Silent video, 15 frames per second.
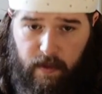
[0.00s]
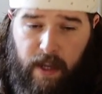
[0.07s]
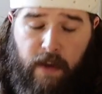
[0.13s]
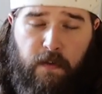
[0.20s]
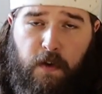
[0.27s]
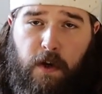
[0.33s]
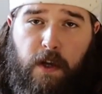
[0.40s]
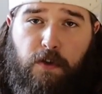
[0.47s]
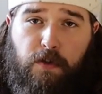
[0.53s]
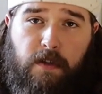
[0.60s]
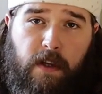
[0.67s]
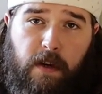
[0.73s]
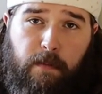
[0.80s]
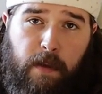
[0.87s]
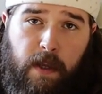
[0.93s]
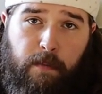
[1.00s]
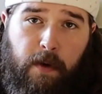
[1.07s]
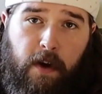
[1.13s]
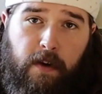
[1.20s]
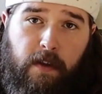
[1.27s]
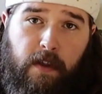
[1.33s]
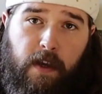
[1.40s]
If you're interested in being
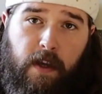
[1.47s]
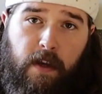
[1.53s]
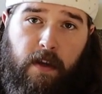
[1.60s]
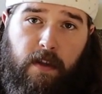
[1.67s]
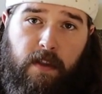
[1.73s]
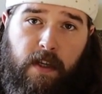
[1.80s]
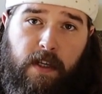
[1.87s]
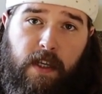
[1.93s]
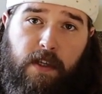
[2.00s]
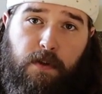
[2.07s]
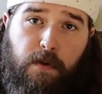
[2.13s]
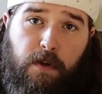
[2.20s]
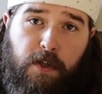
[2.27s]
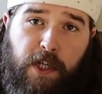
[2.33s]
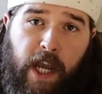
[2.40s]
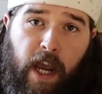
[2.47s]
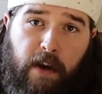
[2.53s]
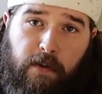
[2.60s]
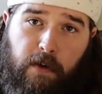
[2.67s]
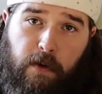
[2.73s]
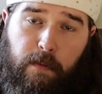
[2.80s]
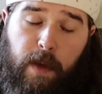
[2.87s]
part of the Discord
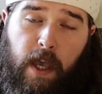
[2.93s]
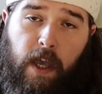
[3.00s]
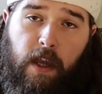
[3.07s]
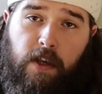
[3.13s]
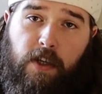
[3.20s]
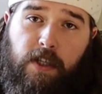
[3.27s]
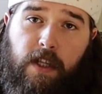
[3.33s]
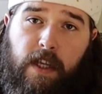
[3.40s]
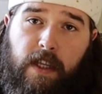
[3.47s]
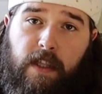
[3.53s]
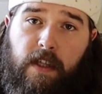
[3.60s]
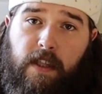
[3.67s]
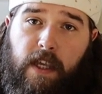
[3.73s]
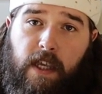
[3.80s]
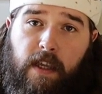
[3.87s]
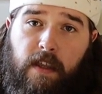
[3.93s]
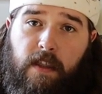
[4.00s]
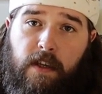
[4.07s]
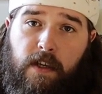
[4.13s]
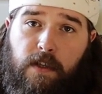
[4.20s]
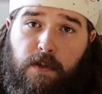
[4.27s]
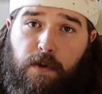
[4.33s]
chat group, just click the link in
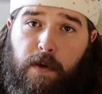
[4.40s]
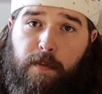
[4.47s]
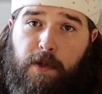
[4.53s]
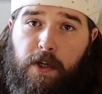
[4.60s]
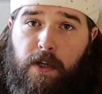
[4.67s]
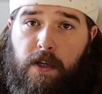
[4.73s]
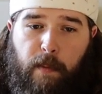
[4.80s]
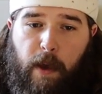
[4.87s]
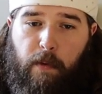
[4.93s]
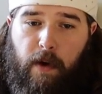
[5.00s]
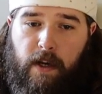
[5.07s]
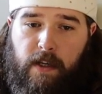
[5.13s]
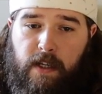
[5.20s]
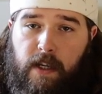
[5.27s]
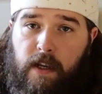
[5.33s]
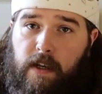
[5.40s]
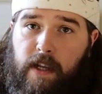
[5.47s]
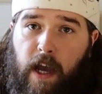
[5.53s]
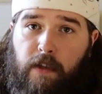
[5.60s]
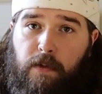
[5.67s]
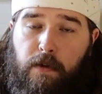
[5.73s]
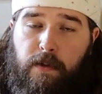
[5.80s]
the description. You may want to
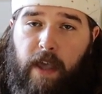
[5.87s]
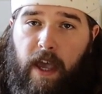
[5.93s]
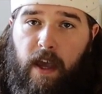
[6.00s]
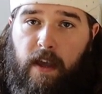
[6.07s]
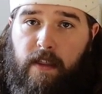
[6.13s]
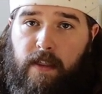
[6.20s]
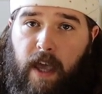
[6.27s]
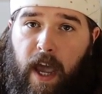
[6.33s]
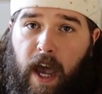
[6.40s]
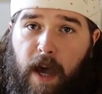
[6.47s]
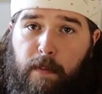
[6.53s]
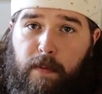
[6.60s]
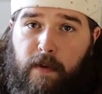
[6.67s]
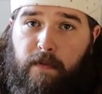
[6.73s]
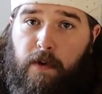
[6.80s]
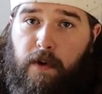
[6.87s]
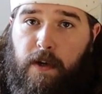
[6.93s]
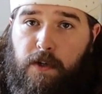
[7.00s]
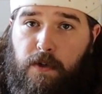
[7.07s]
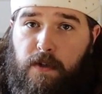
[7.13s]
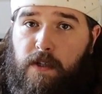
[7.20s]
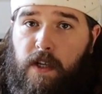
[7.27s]
download the app if you're
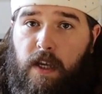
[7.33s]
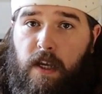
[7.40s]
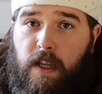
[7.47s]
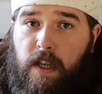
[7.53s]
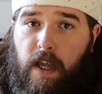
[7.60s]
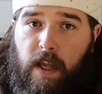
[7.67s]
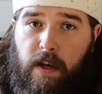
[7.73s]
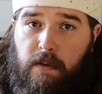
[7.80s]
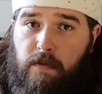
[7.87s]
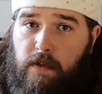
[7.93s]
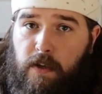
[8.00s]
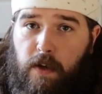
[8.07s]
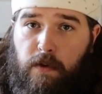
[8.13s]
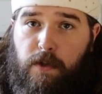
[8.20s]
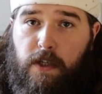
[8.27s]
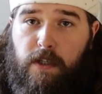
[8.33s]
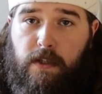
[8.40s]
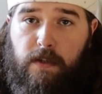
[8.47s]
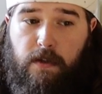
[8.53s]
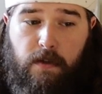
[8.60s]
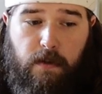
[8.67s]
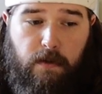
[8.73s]
interested, and
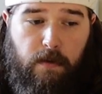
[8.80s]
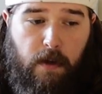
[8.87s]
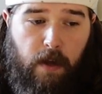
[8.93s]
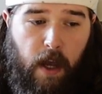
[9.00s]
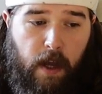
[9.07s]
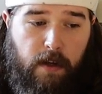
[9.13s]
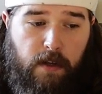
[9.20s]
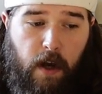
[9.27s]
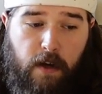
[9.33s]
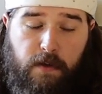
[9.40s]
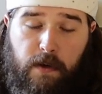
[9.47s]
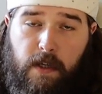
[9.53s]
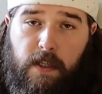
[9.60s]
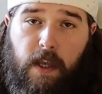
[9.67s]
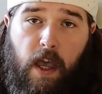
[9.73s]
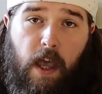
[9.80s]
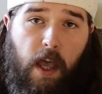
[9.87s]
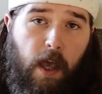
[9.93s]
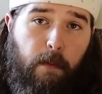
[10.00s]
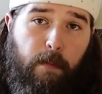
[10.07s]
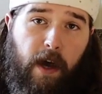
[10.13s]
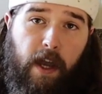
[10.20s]
just talk to us.
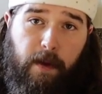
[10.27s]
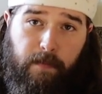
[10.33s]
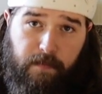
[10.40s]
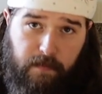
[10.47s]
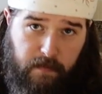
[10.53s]
But